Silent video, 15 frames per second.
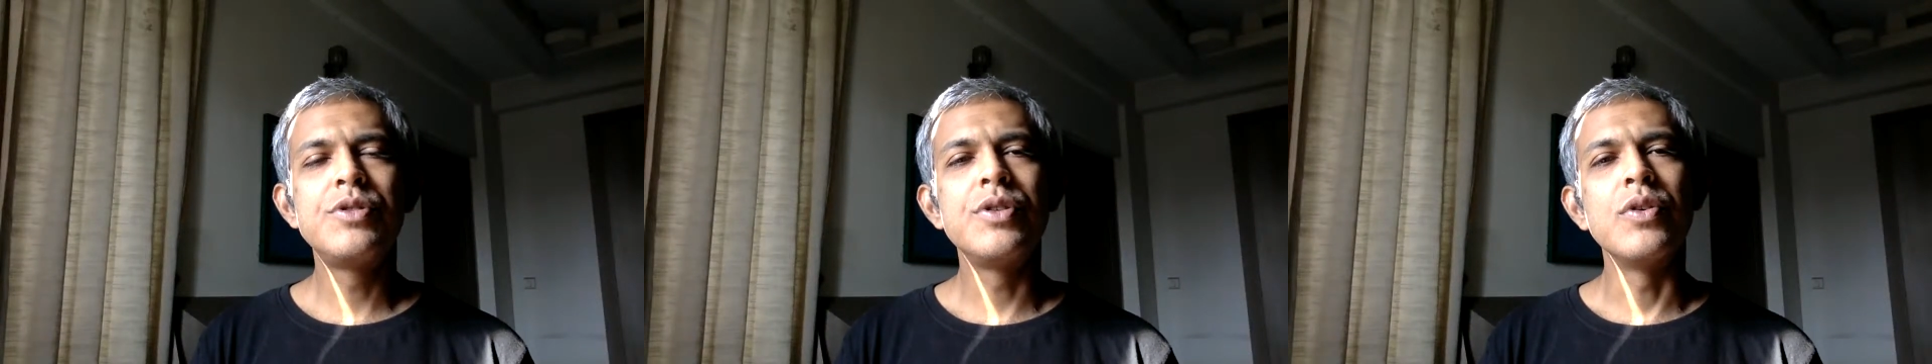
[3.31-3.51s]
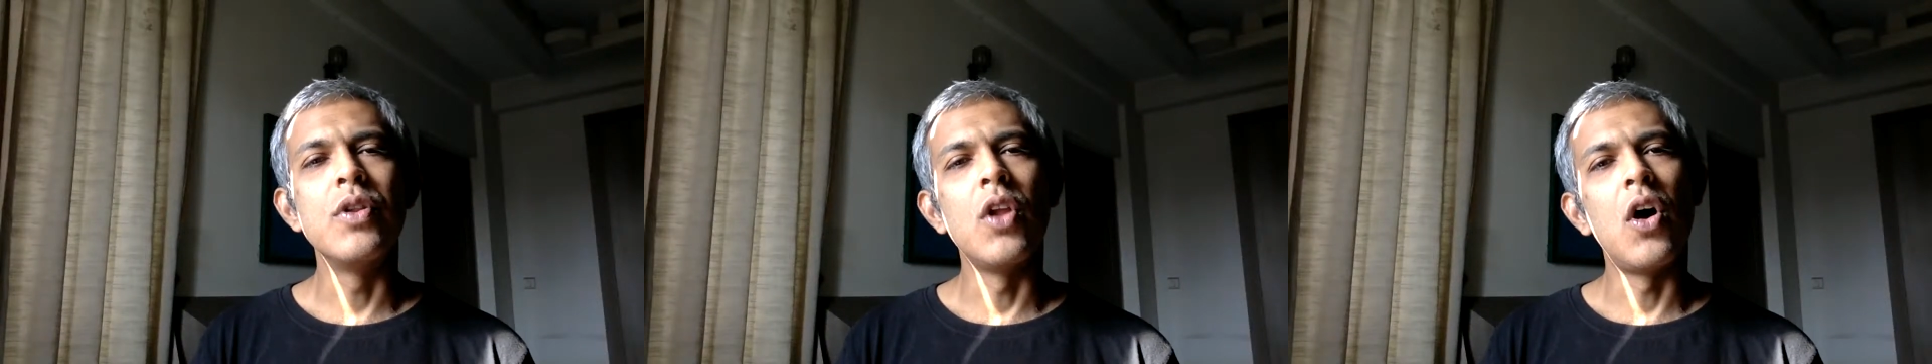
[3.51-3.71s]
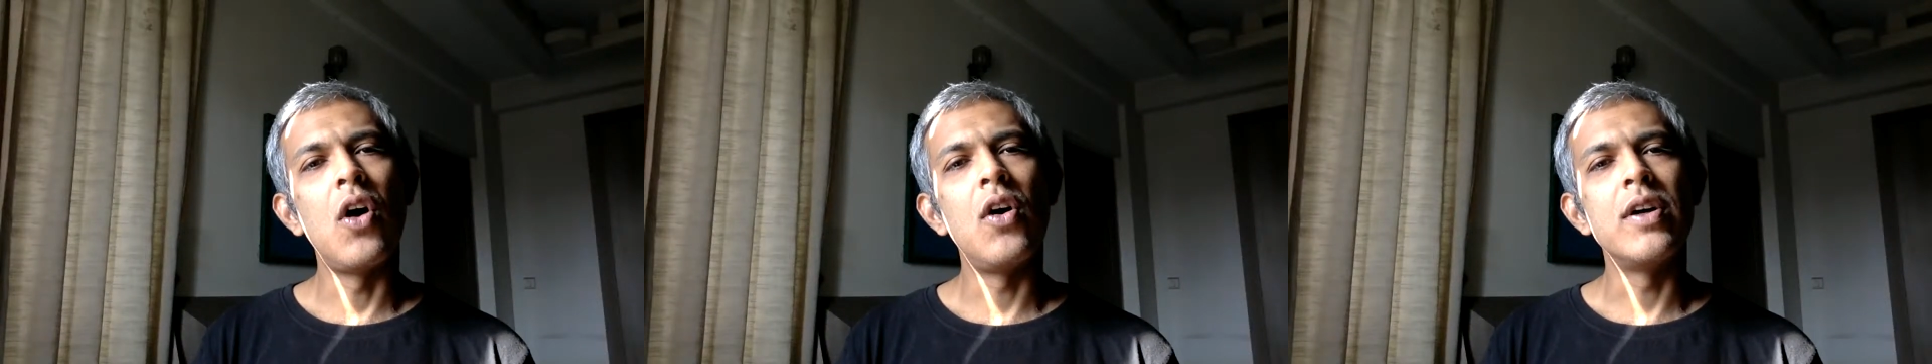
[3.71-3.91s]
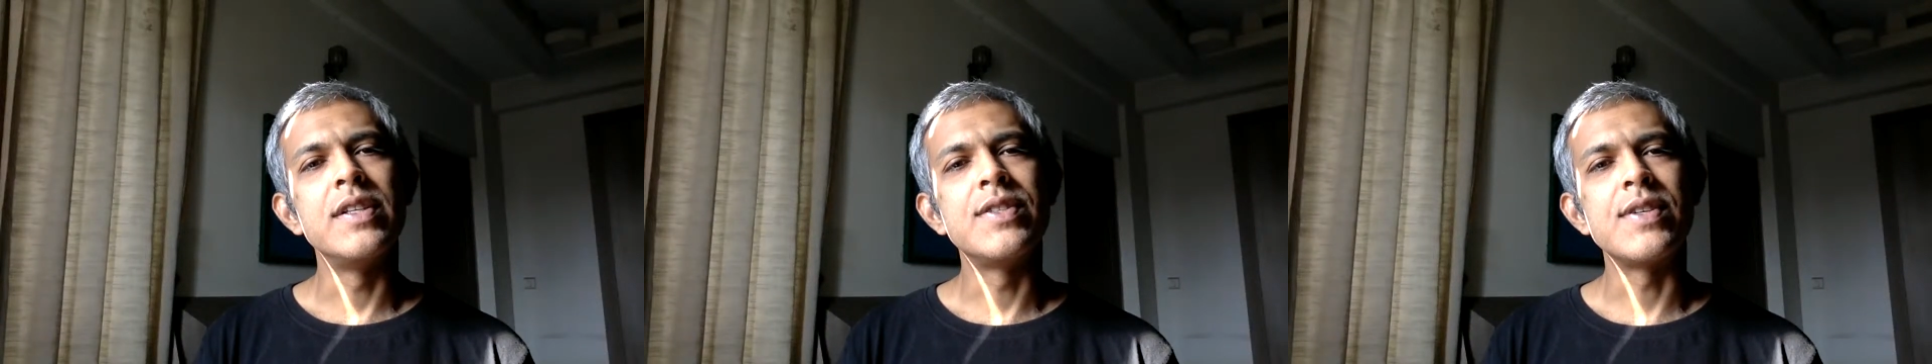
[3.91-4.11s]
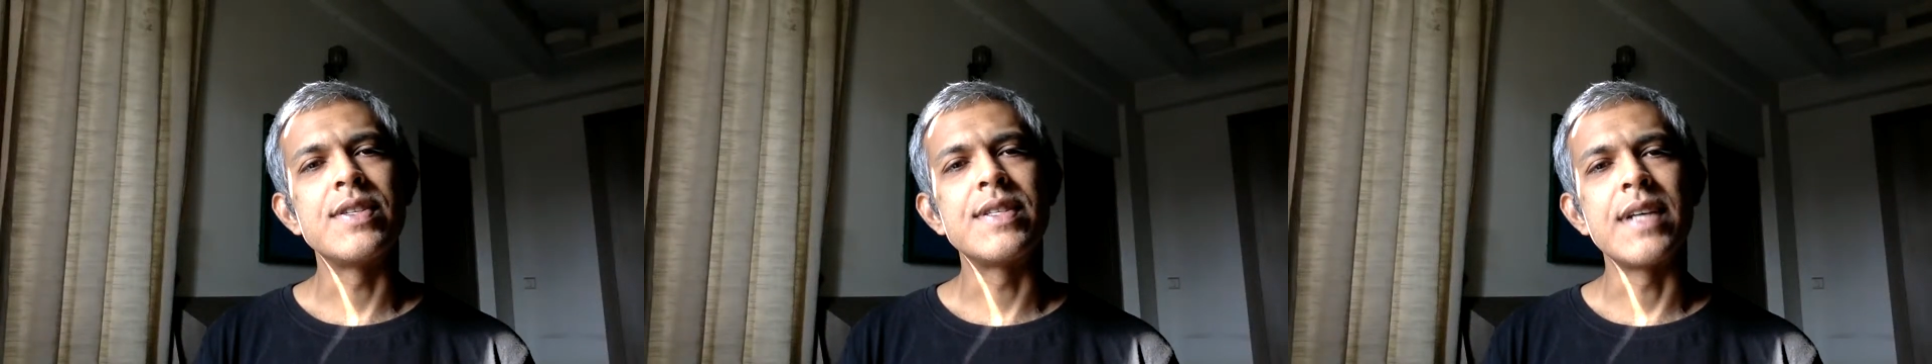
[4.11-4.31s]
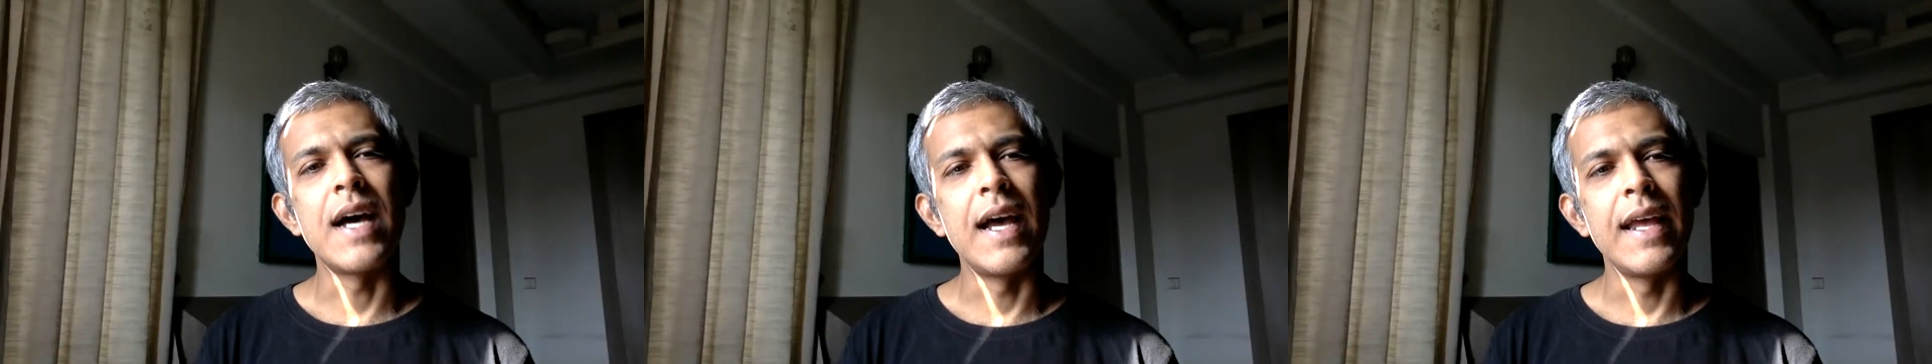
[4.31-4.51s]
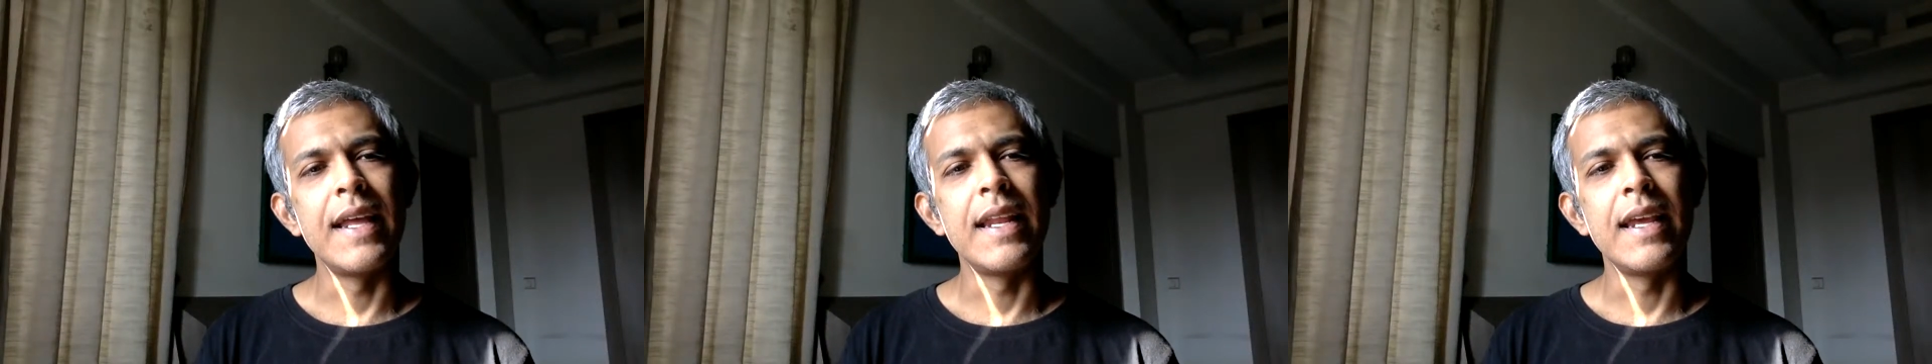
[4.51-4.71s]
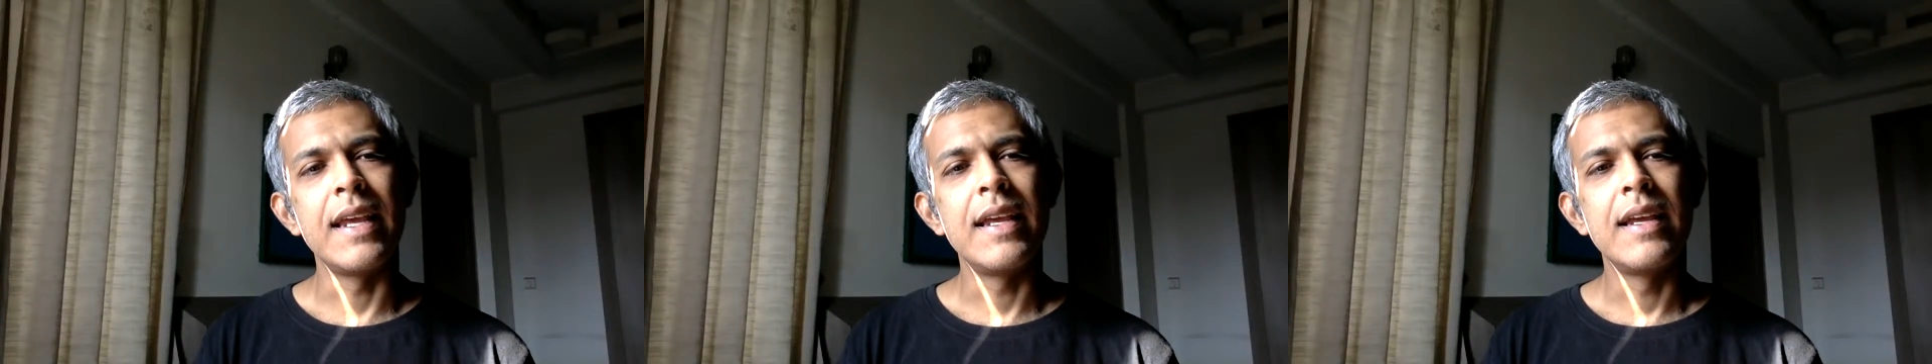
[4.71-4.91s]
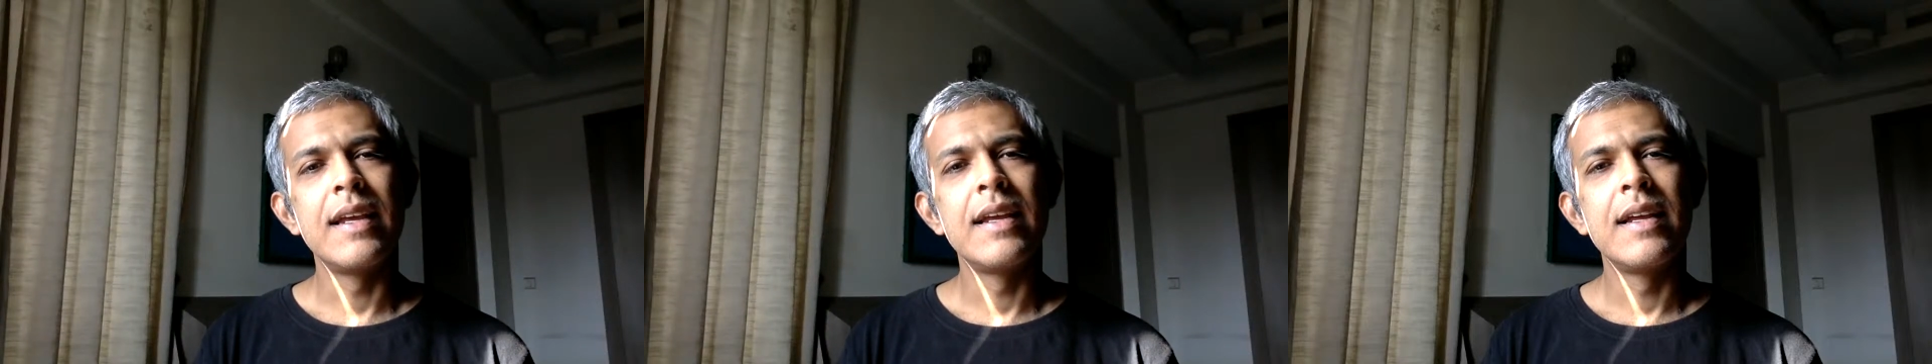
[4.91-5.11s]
to Law and Society.